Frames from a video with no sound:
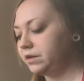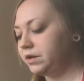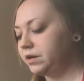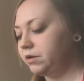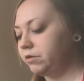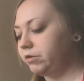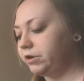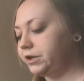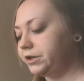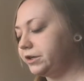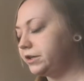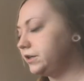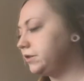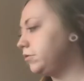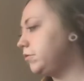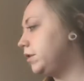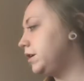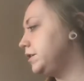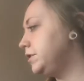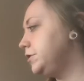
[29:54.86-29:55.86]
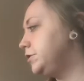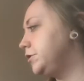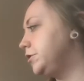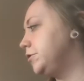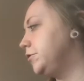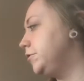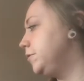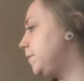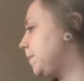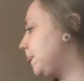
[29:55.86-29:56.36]
what you're going to want to
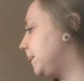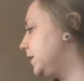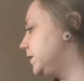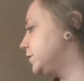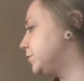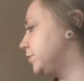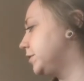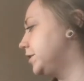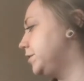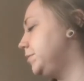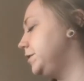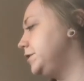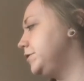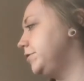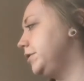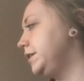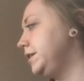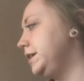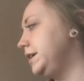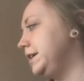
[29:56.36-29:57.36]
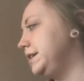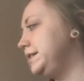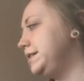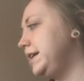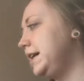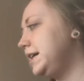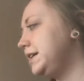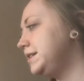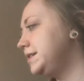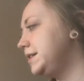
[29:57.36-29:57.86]
do is we're going to be doing the
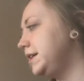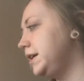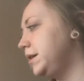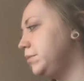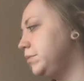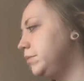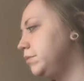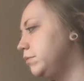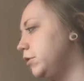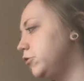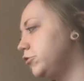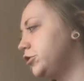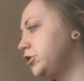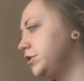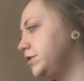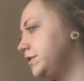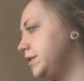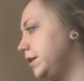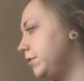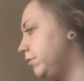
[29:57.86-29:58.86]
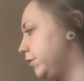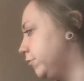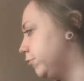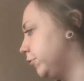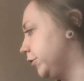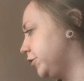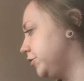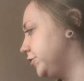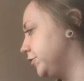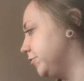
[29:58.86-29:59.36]
exact same motions that we
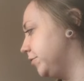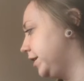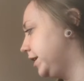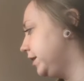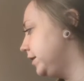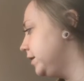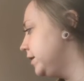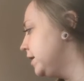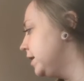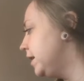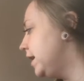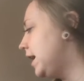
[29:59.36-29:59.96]
were doing,